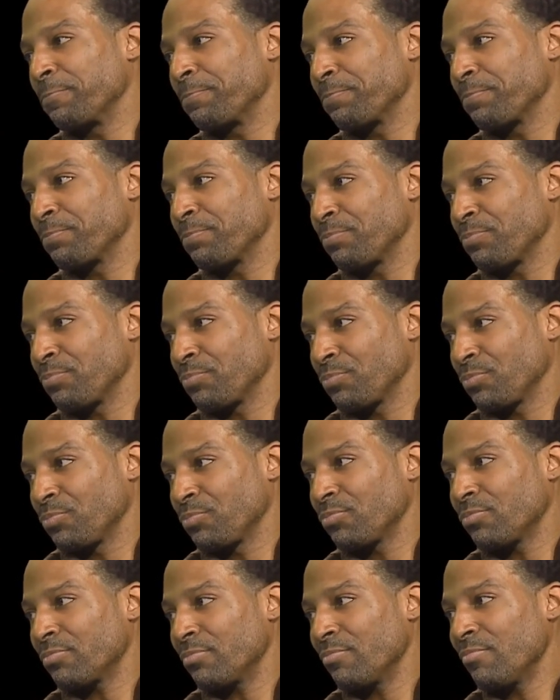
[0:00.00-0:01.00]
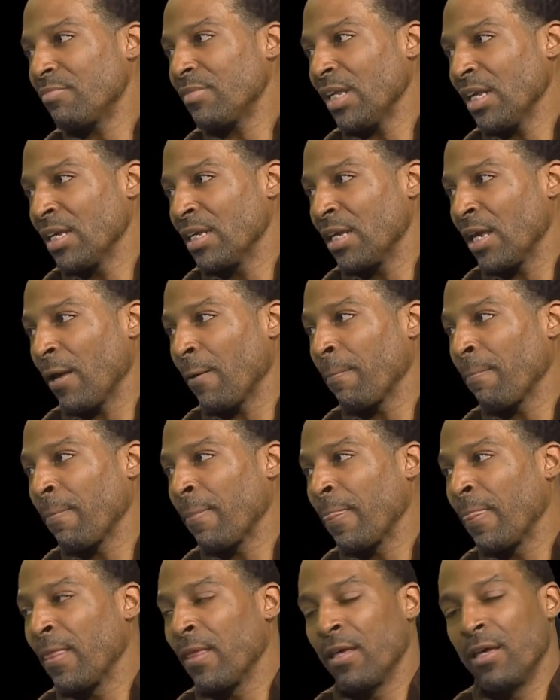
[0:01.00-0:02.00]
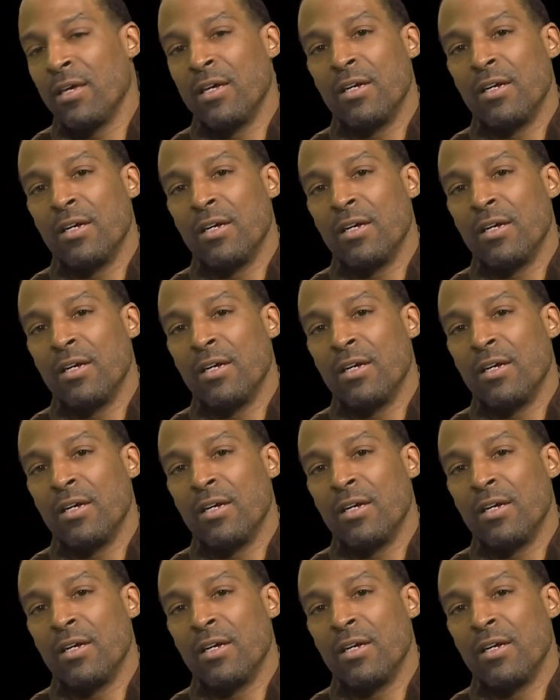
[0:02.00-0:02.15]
It was. It really was.